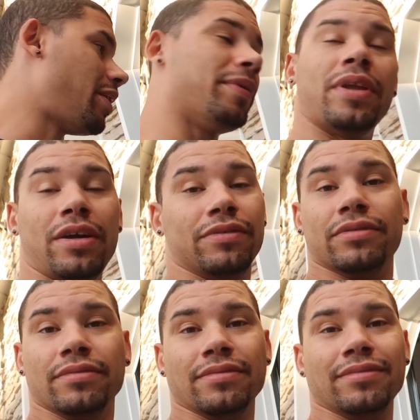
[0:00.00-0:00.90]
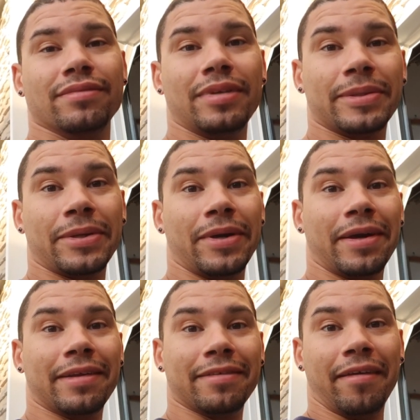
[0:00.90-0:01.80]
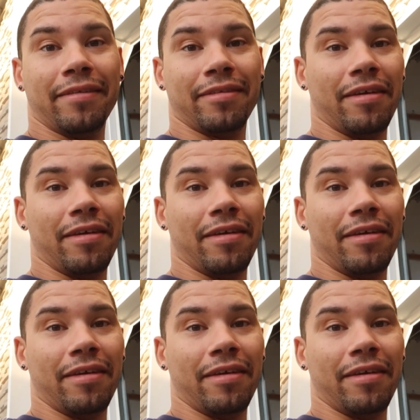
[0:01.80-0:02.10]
I'm in love. That's all I gotta say.